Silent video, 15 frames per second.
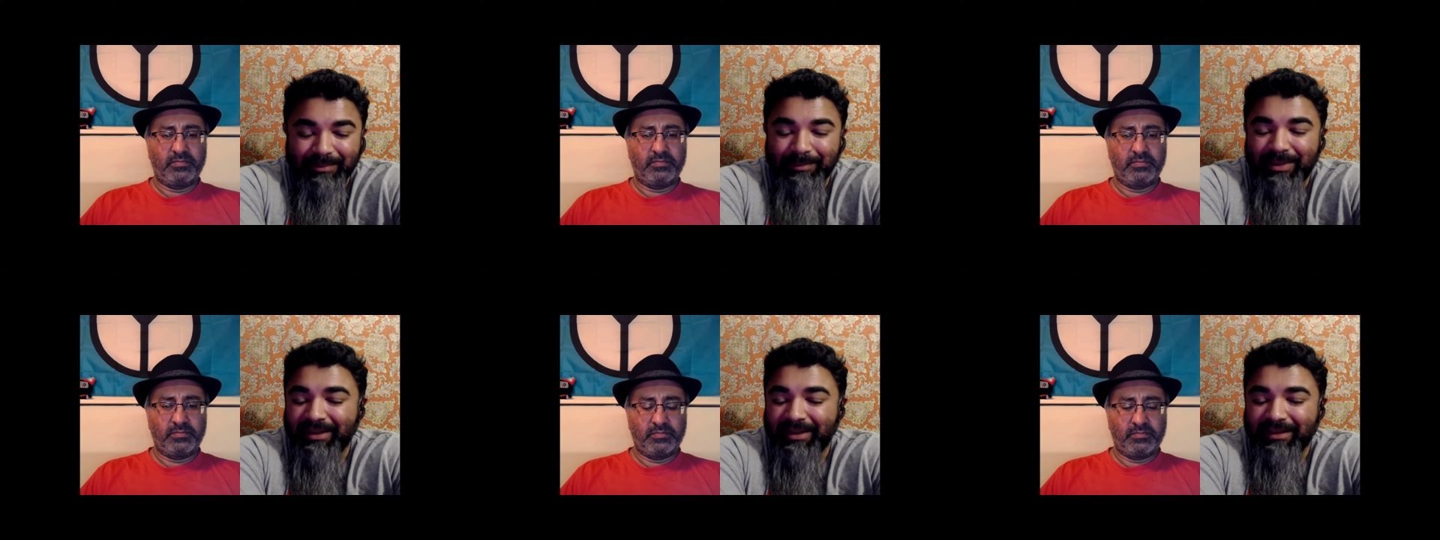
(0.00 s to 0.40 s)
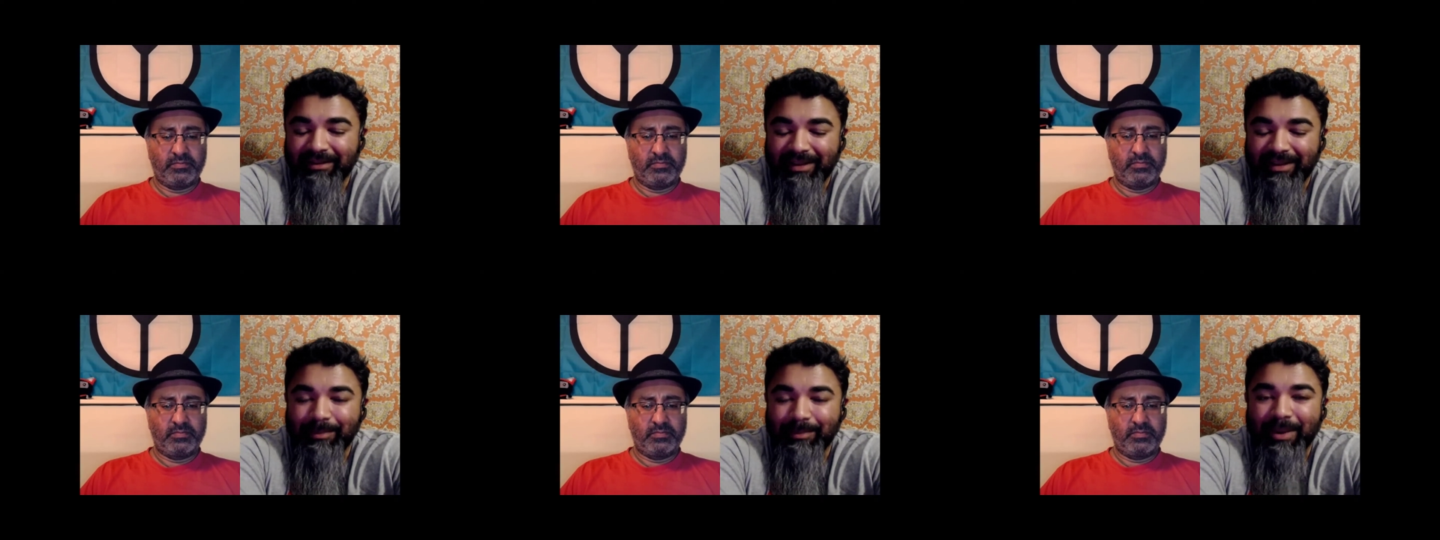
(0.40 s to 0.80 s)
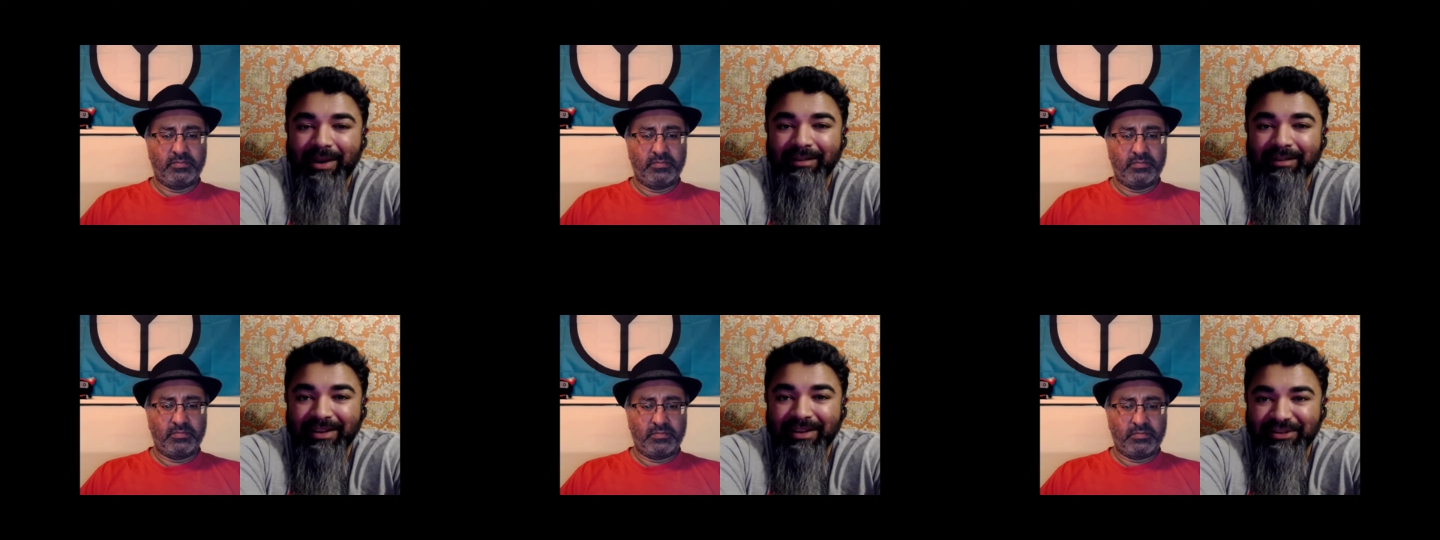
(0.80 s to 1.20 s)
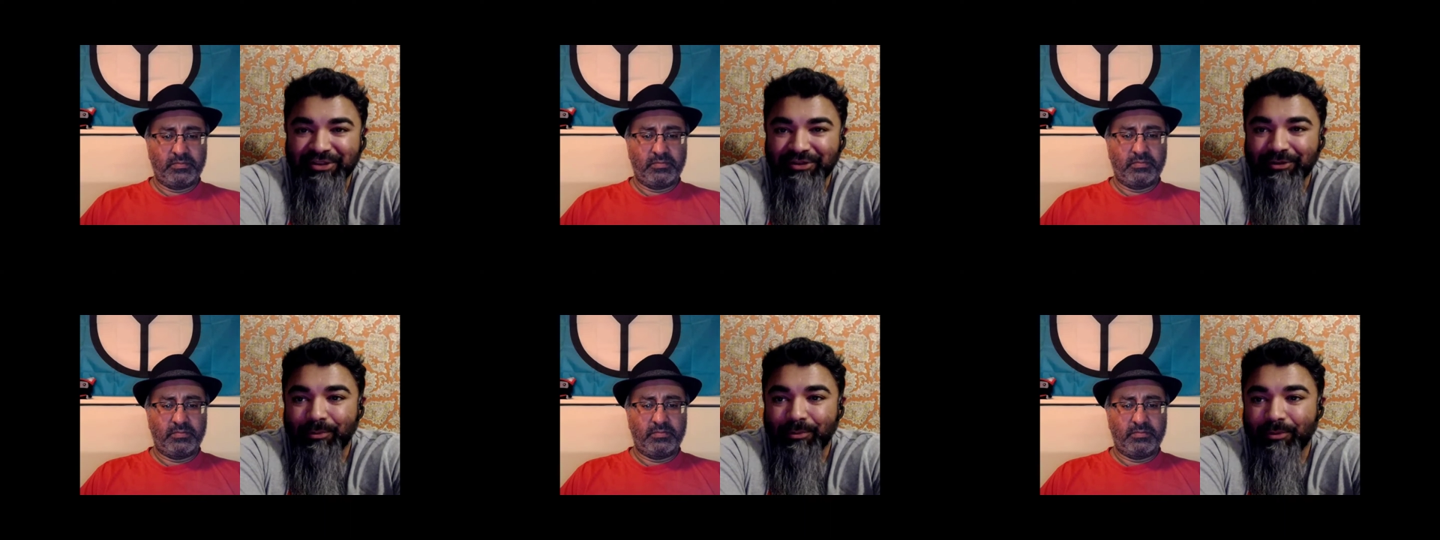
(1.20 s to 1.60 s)
Speaker 1: being a, a
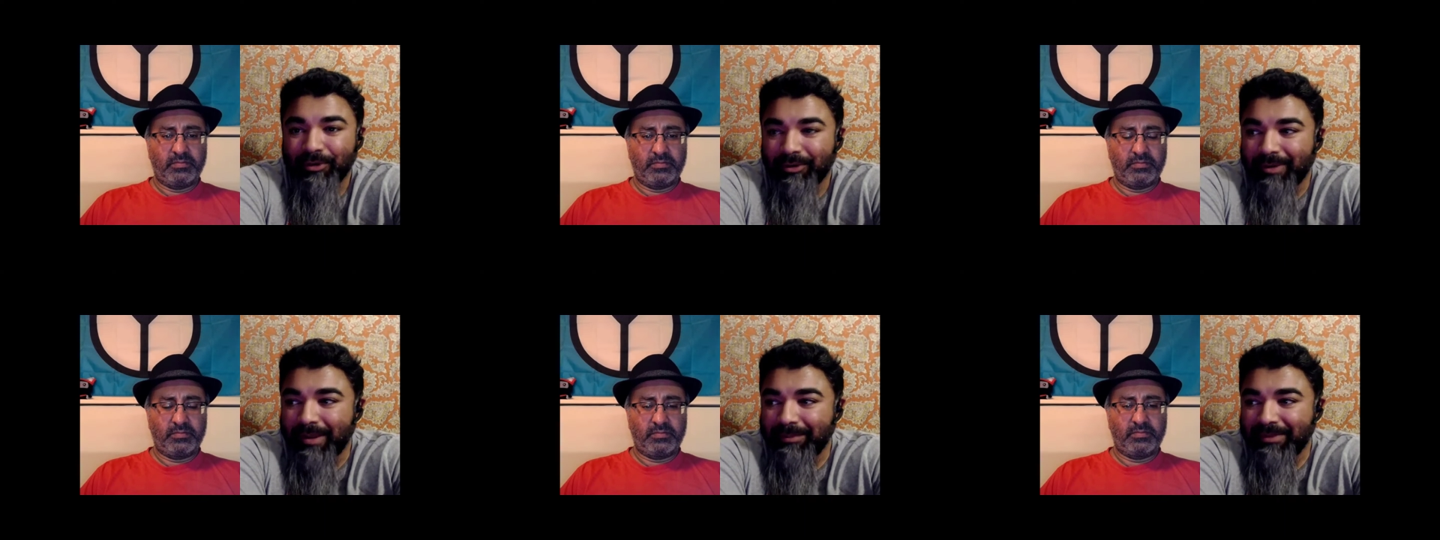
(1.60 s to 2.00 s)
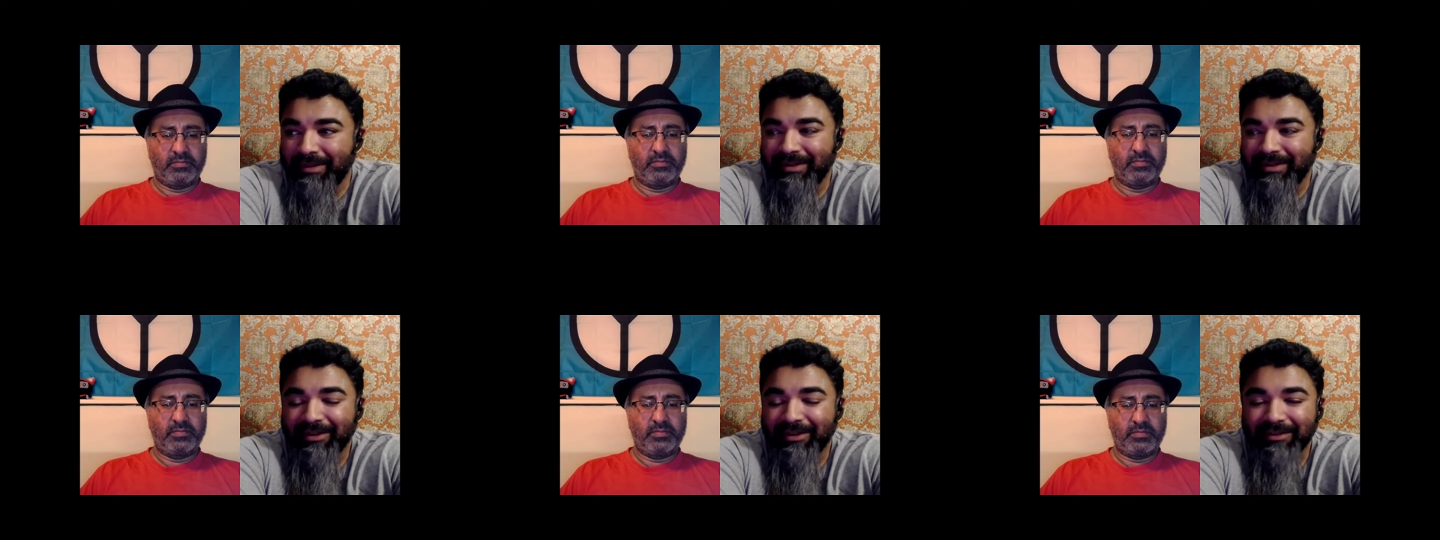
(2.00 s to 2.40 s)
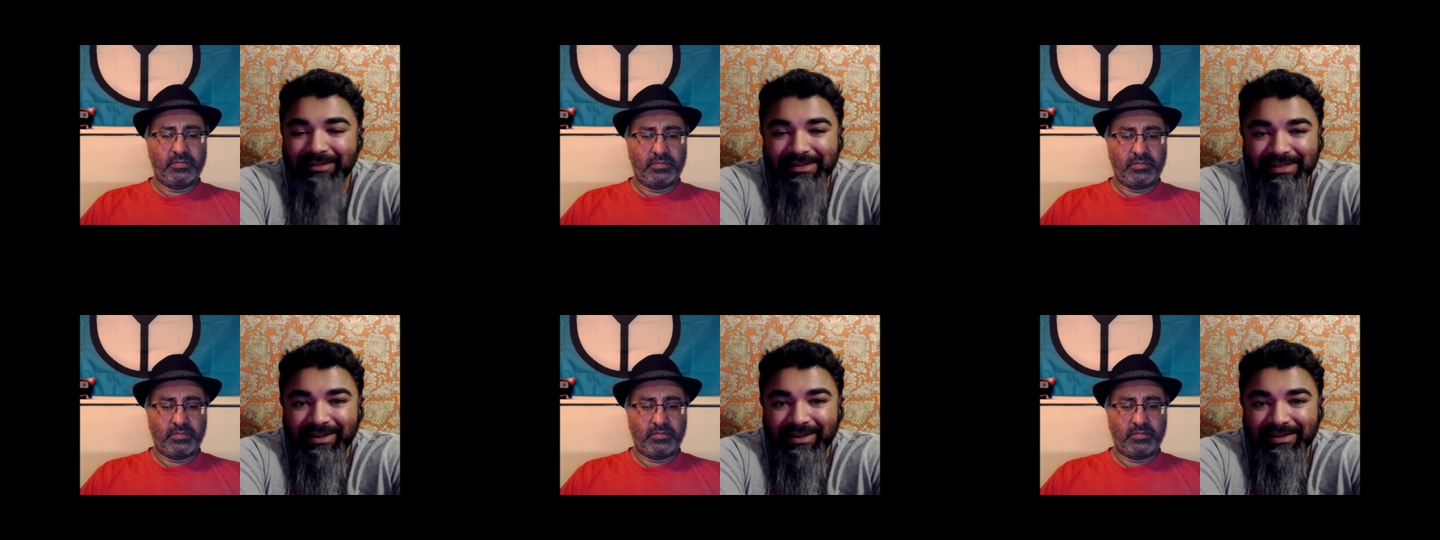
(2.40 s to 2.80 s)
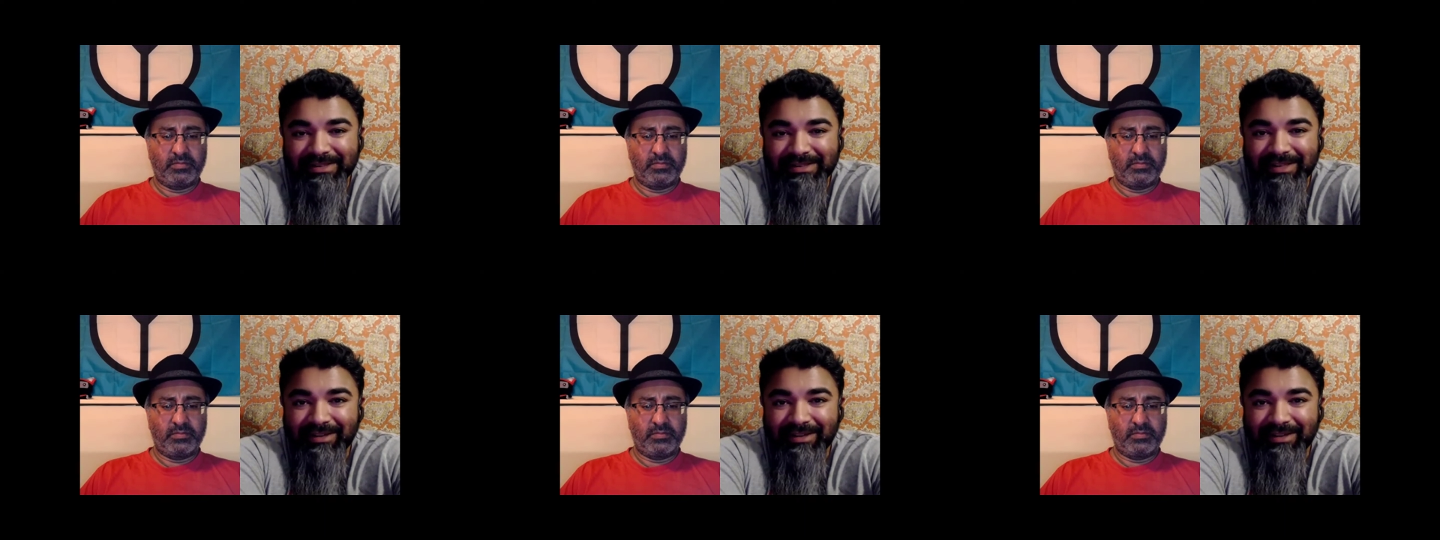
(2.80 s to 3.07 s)
biological war weapon and all this kind of